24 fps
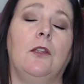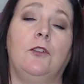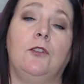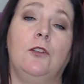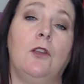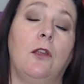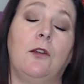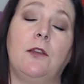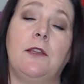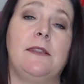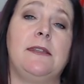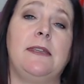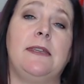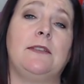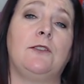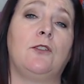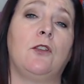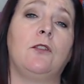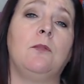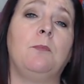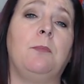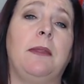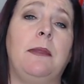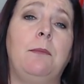None of these
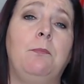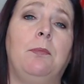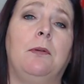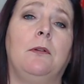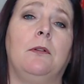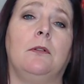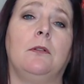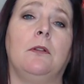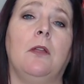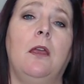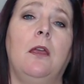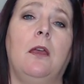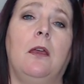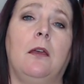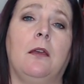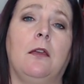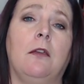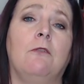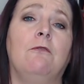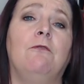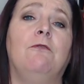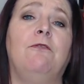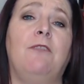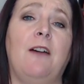other people are
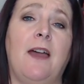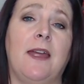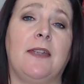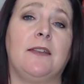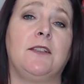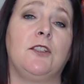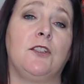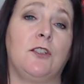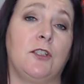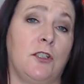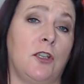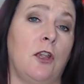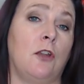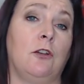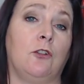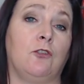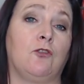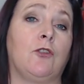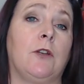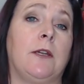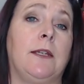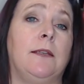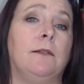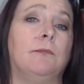confined to
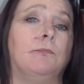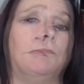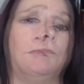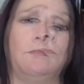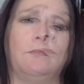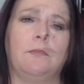solitary.